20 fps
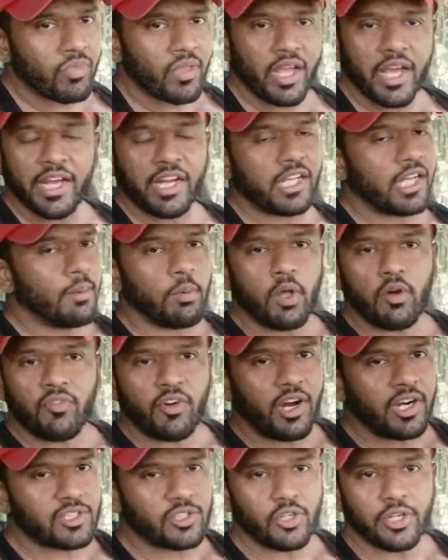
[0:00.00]
in a couple of
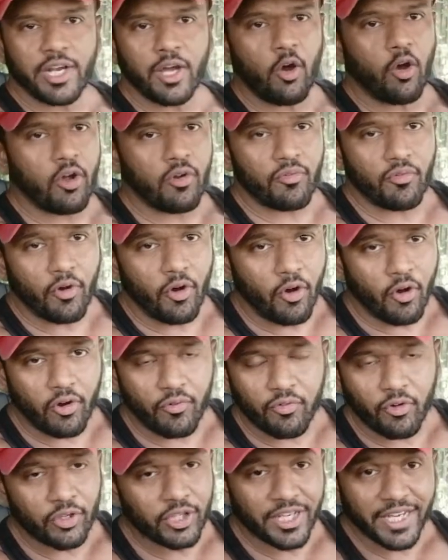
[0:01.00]
hours
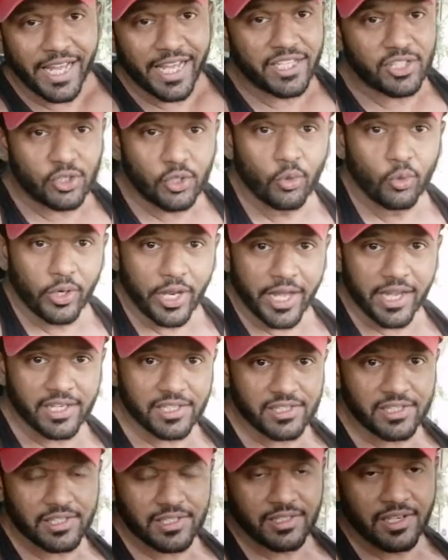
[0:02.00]
or for the next 2
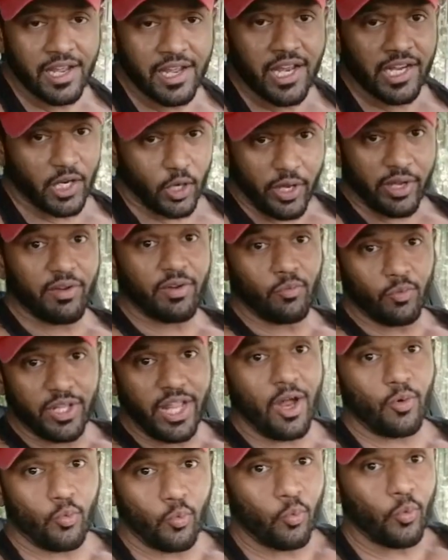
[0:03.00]
days, now even
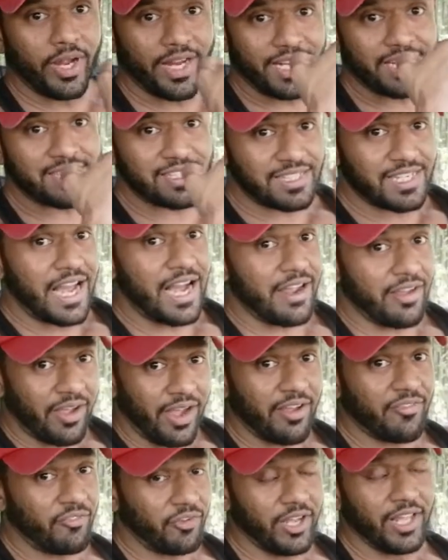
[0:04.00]
without weights,
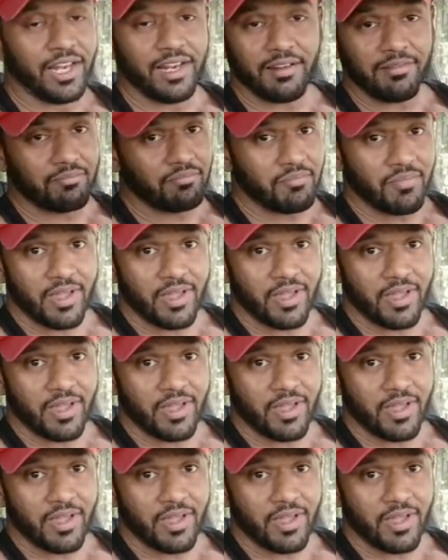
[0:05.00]
I felt